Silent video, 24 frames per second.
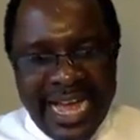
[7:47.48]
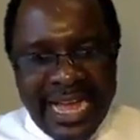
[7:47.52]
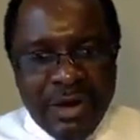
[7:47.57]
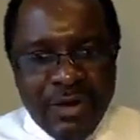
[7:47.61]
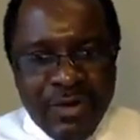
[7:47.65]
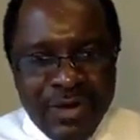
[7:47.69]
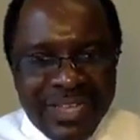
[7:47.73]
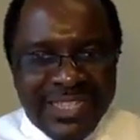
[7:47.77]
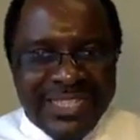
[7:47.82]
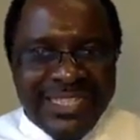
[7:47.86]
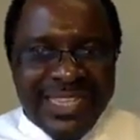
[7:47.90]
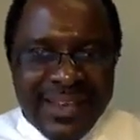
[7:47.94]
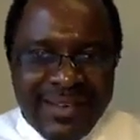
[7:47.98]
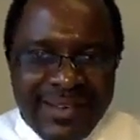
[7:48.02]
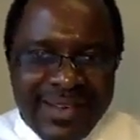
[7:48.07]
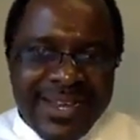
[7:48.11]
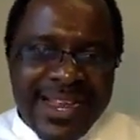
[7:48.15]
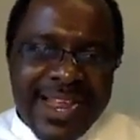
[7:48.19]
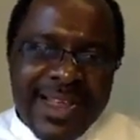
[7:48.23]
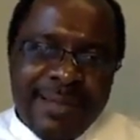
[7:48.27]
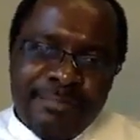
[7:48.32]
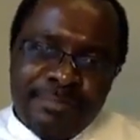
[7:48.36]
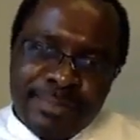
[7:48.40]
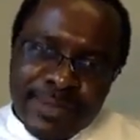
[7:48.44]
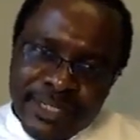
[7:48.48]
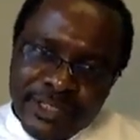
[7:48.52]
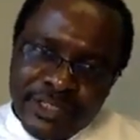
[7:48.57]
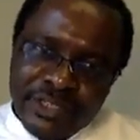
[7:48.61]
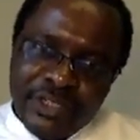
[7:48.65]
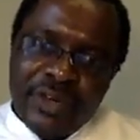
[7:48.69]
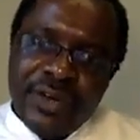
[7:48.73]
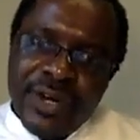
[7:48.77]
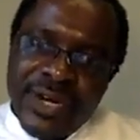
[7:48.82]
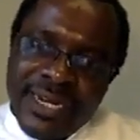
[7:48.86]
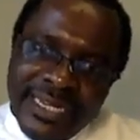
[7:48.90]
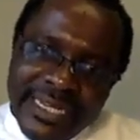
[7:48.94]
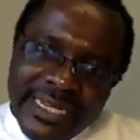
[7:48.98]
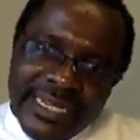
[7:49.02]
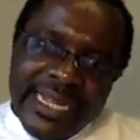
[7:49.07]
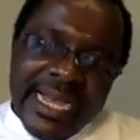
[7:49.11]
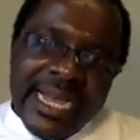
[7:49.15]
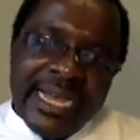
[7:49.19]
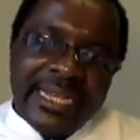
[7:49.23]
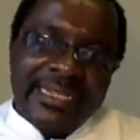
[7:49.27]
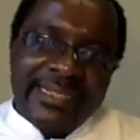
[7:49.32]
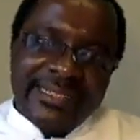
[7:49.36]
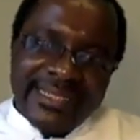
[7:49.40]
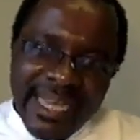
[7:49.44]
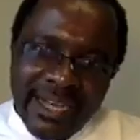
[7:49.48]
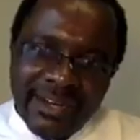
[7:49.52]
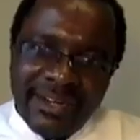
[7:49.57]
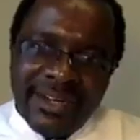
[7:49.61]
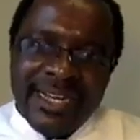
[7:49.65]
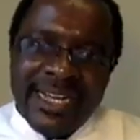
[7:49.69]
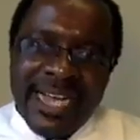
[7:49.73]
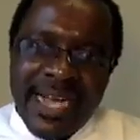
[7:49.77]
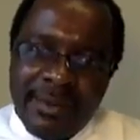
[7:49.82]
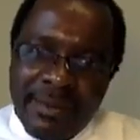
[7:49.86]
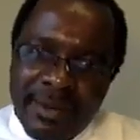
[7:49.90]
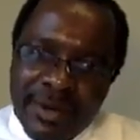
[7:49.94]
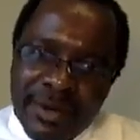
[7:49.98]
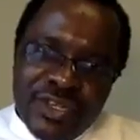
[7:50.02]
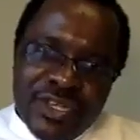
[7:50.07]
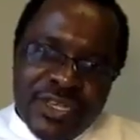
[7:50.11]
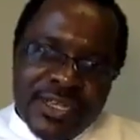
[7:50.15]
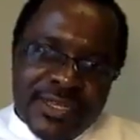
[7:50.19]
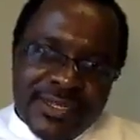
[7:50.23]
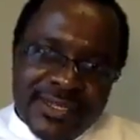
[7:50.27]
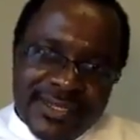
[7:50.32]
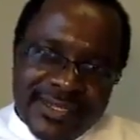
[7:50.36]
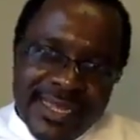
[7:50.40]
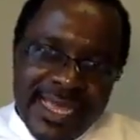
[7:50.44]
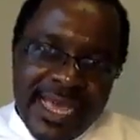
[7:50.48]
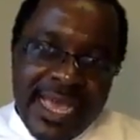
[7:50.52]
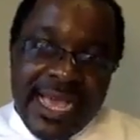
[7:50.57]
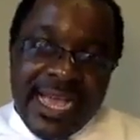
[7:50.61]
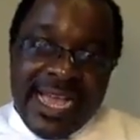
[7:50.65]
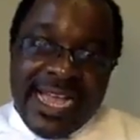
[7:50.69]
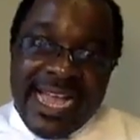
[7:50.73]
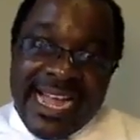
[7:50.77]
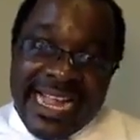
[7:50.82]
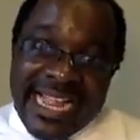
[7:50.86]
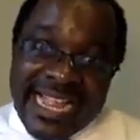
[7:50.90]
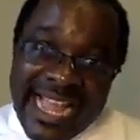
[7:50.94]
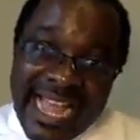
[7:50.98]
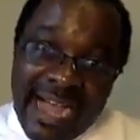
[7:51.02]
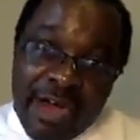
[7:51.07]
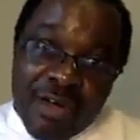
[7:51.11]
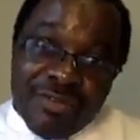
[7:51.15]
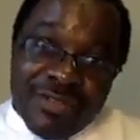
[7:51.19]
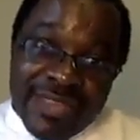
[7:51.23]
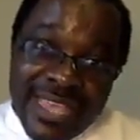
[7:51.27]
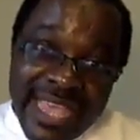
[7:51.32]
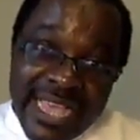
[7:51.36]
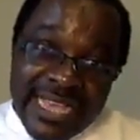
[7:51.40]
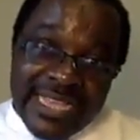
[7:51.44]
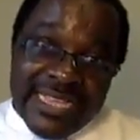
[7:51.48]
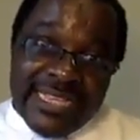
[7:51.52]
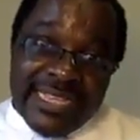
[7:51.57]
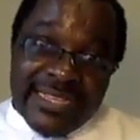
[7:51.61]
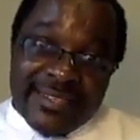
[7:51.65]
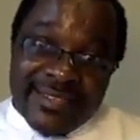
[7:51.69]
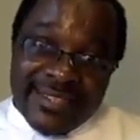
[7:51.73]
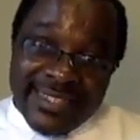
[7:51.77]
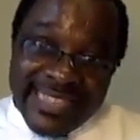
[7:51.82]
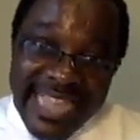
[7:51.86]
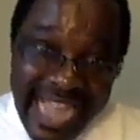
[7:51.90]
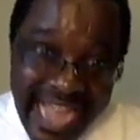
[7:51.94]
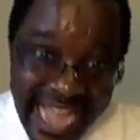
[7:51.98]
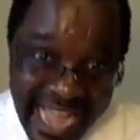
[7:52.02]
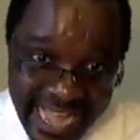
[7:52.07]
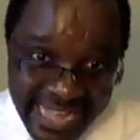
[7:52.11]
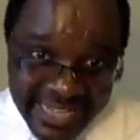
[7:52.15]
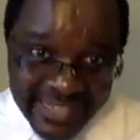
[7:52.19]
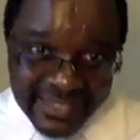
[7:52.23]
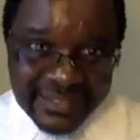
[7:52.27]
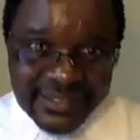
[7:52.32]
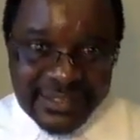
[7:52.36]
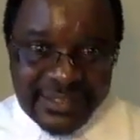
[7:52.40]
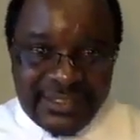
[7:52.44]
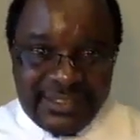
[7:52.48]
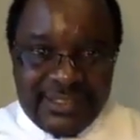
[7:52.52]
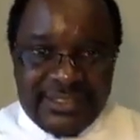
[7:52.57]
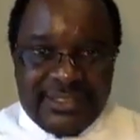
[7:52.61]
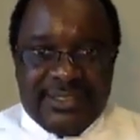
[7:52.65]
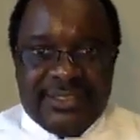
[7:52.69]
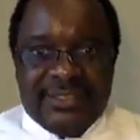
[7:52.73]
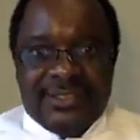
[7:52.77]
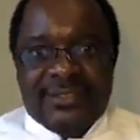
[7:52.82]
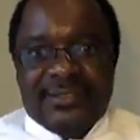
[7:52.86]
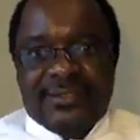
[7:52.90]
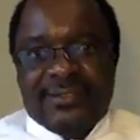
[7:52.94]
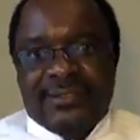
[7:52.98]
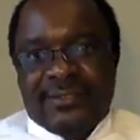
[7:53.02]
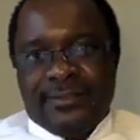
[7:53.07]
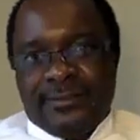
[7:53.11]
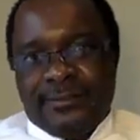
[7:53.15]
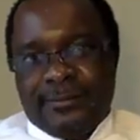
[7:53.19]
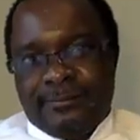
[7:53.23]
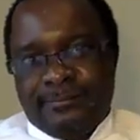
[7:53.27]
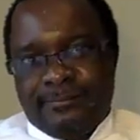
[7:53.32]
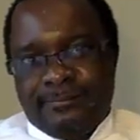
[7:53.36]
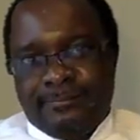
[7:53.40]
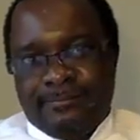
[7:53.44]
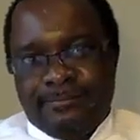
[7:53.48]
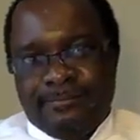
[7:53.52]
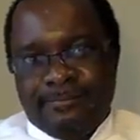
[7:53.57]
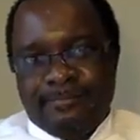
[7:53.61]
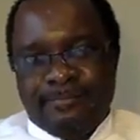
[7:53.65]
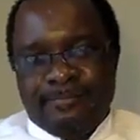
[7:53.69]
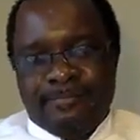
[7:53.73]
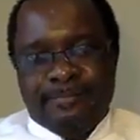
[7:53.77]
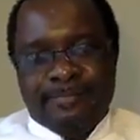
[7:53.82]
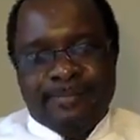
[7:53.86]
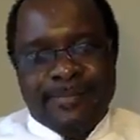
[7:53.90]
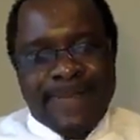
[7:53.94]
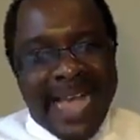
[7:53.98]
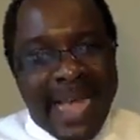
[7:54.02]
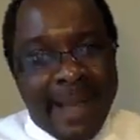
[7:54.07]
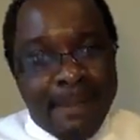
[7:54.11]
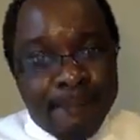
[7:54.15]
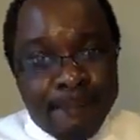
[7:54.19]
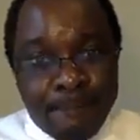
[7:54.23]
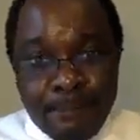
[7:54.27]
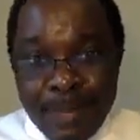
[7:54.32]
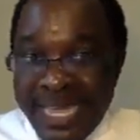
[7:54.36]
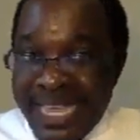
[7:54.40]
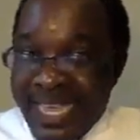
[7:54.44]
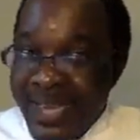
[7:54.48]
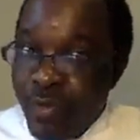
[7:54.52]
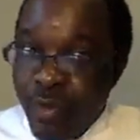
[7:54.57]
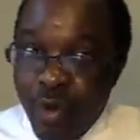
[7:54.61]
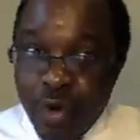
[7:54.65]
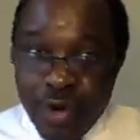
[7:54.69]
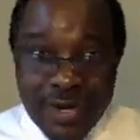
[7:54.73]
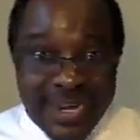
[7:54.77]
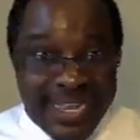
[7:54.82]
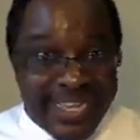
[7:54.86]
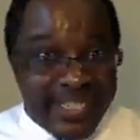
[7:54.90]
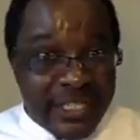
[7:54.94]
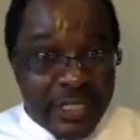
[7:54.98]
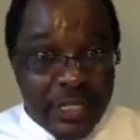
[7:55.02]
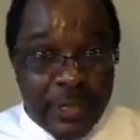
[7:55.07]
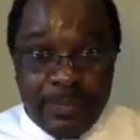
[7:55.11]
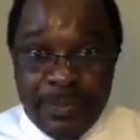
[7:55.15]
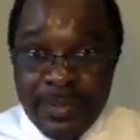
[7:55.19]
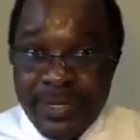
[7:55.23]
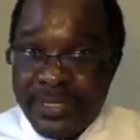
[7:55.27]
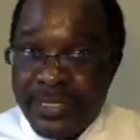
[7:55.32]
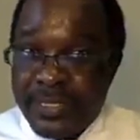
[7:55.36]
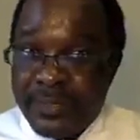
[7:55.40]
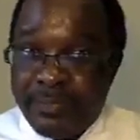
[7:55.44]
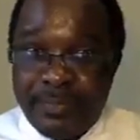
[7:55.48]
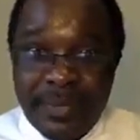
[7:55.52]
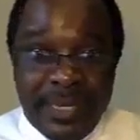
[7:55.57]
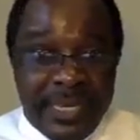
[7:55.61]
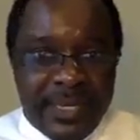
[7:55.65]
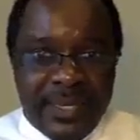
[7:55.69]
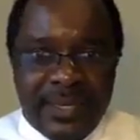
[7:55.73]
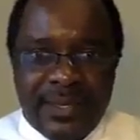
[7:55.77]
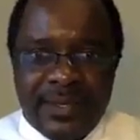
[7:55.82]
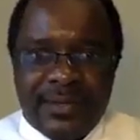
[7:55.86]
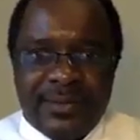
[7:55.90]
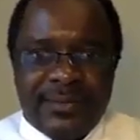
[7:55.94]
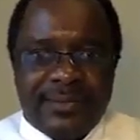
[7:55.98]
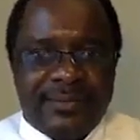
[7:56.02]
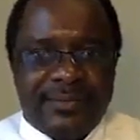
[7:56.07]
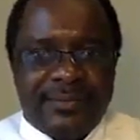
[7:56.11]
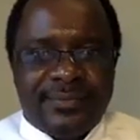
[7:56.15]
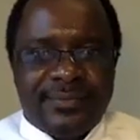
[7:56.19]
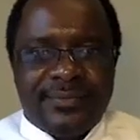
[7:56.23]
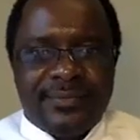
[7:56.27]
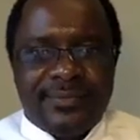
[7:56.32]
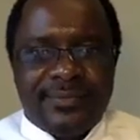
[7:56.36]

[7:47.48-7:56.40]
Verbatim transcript: and who is giving the impression already that the Southern Cameroonians can now take their stance and be what they're supposed to be.